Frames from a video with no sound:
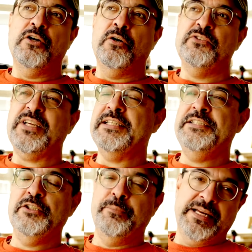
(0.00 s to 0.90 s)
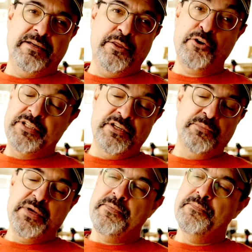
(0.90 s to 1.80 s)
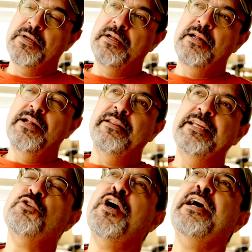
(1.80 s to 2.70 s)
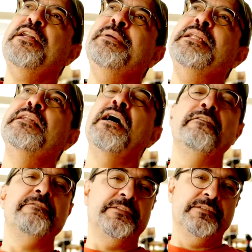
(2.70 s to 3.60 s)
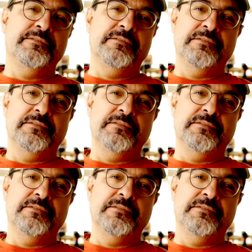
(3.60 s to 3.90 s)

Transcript: you know, second tier men, third tier men, they try to be loved.